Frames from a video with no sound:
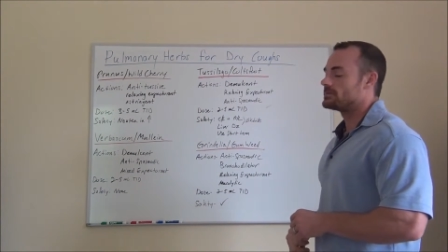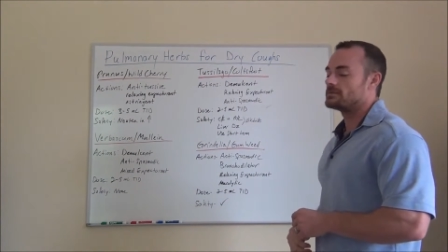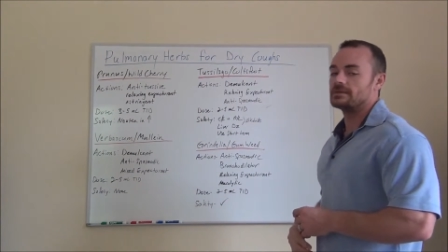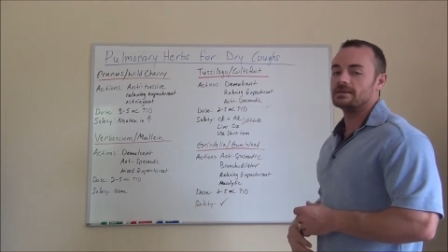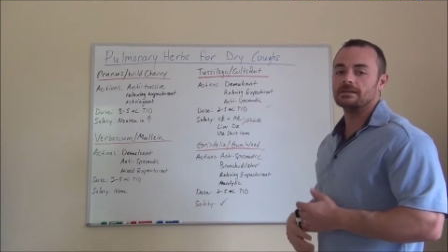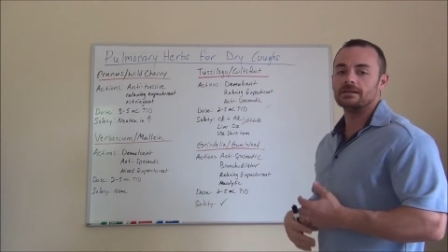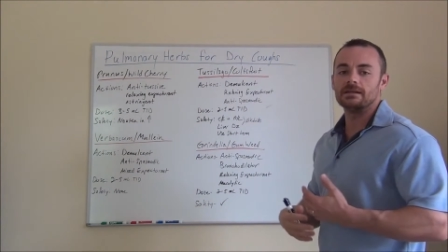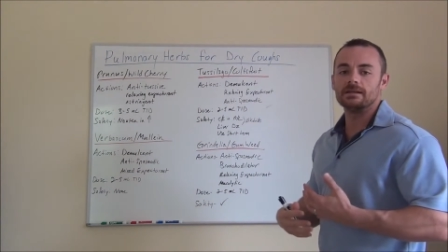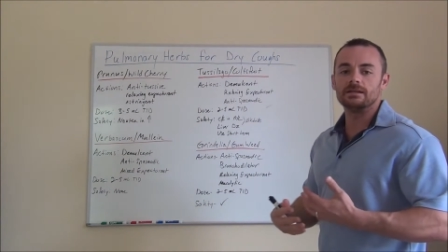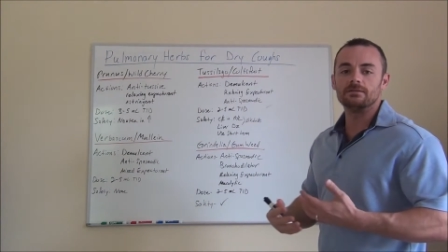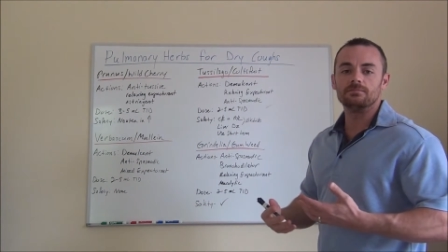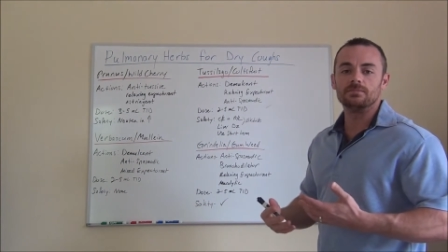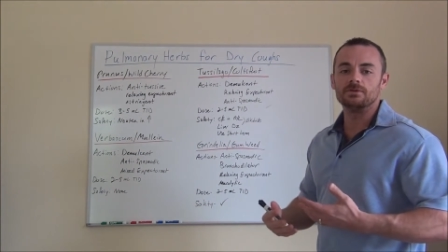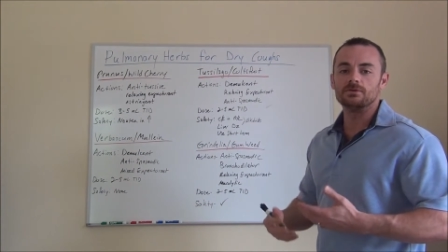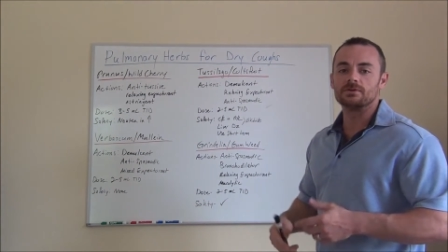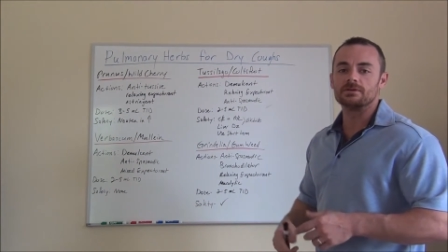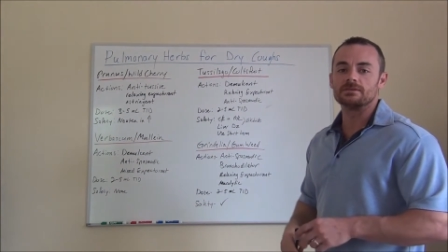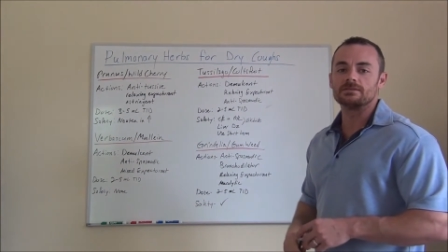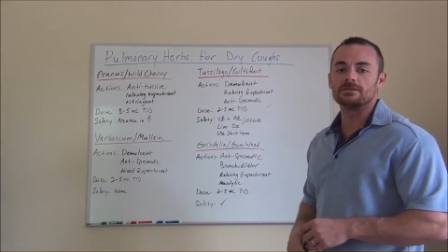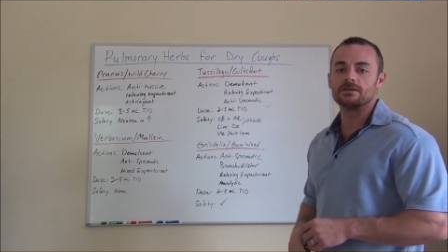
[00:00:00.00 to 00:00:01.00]
thin any
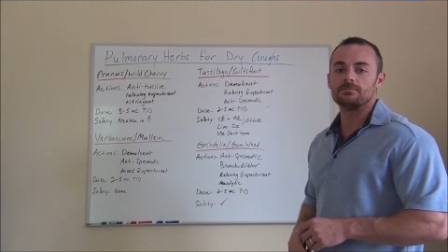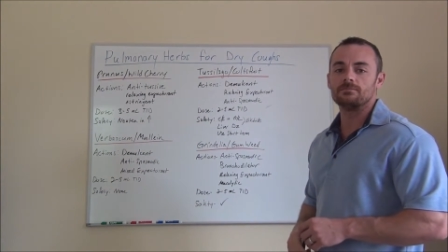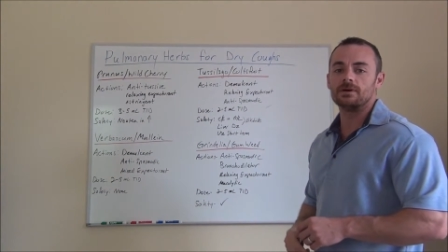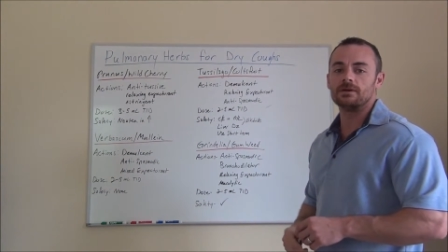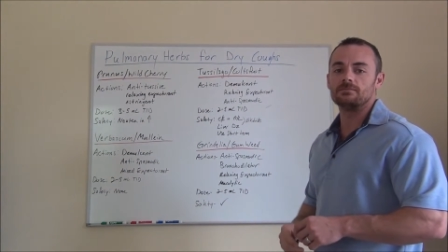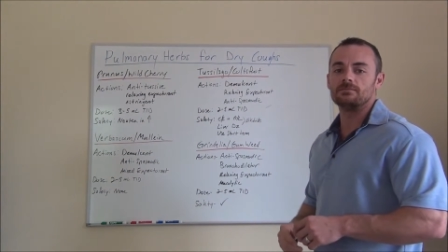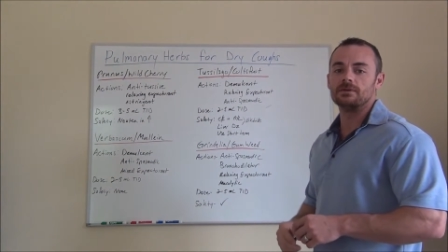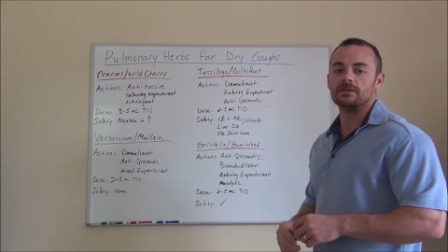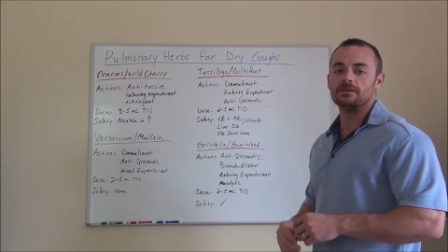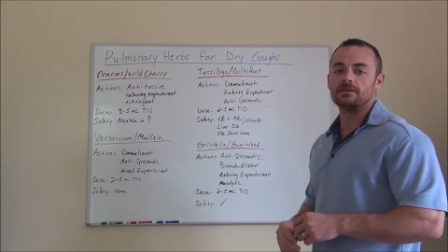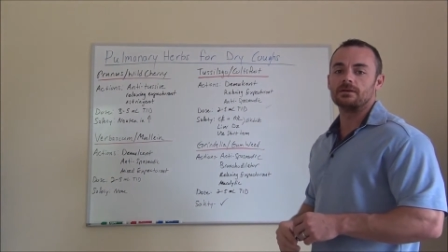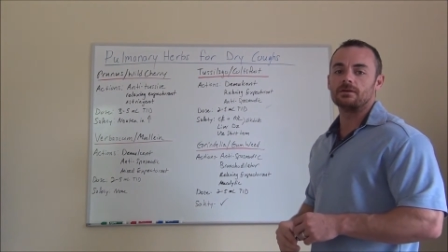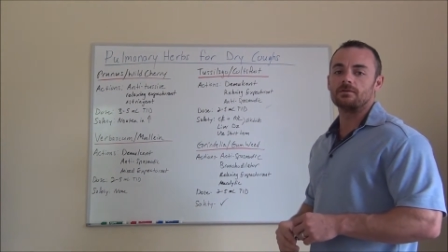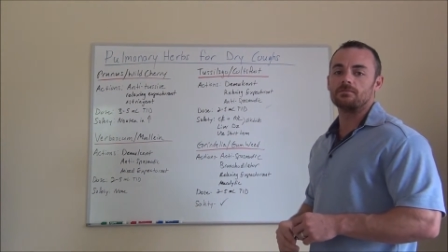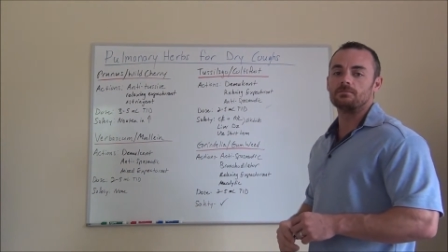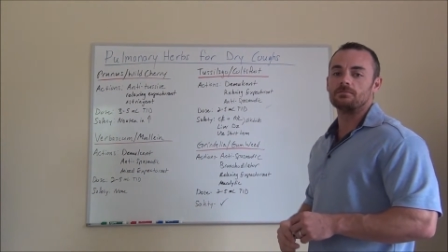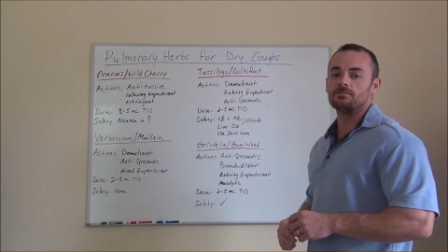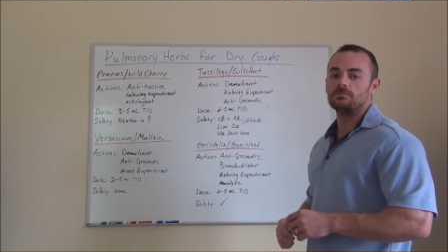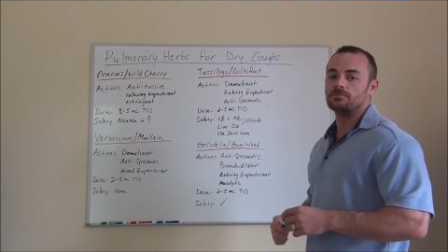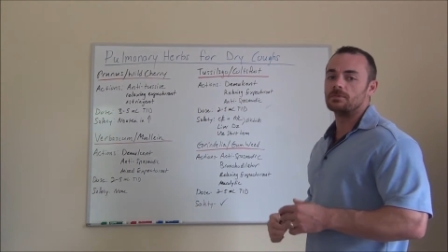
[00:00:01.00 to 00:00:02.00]
mucus that might be
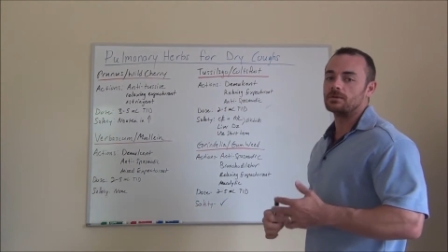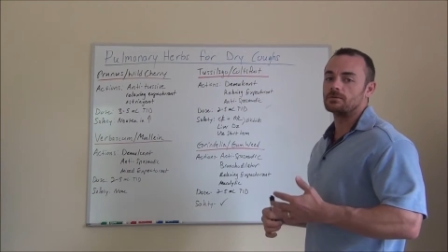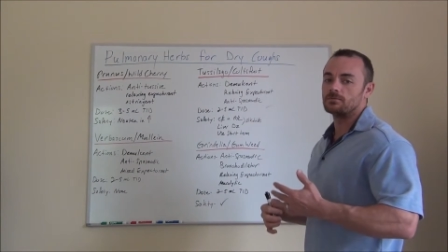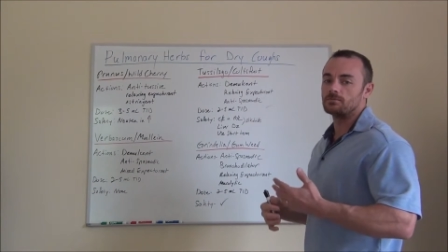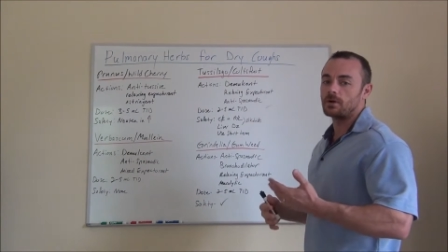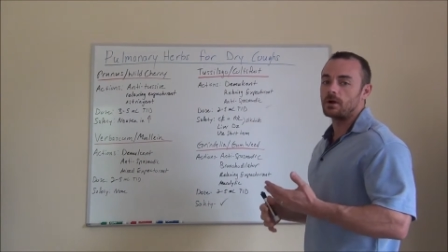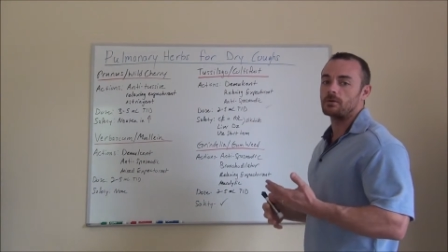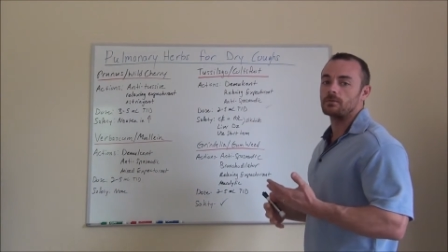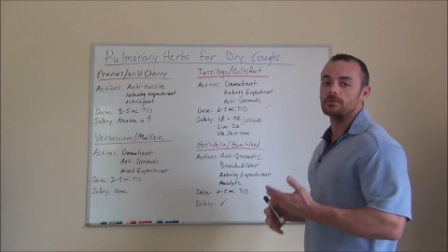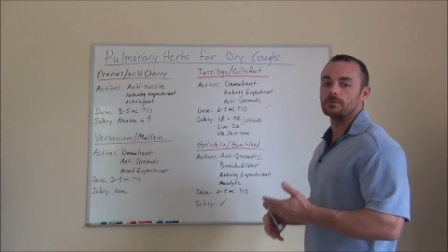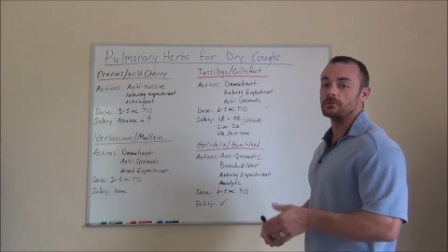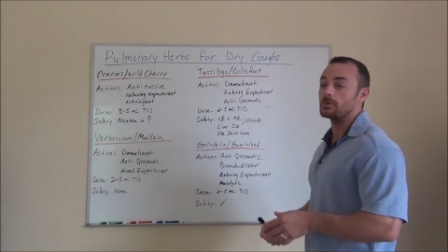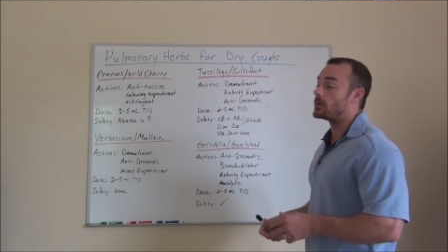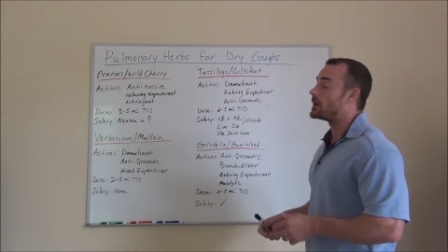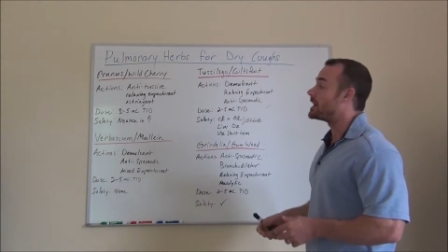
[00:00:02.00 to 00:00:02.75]
there that you probably won't